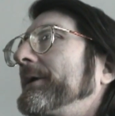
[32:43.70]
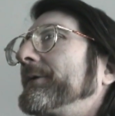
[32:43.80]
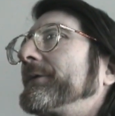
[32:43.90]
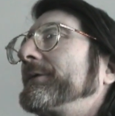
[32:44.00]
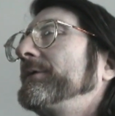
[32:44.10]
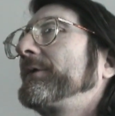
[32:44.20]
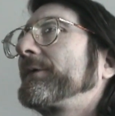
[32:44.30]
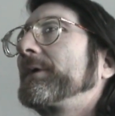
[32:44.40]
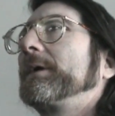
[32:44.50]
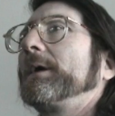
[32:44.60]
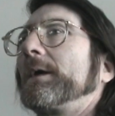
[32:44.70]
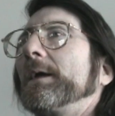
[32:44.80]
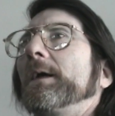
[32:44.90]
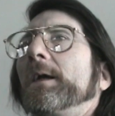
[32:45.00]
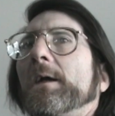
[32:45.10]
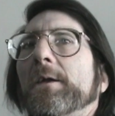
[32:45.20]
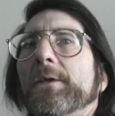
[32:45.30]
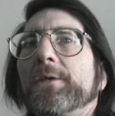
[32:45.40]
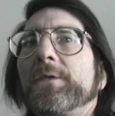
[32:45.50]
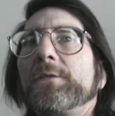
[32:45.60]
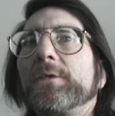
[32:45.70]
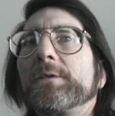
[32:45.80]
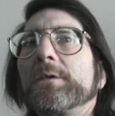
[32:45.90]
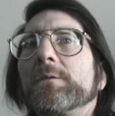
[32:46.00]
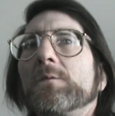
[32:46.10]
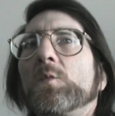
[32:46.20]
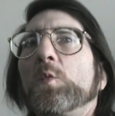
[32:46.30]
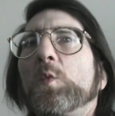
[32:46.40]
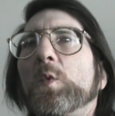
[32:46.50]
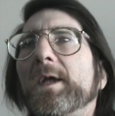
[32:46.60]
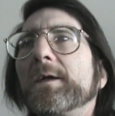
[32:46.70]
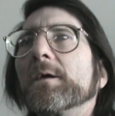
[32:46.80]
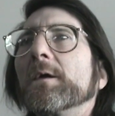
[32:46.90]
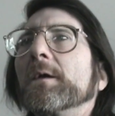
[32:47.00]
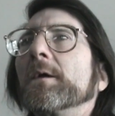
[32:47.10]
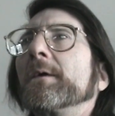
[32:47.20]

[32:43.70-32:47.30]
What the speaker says: this. You just got to get out of this. It's a weird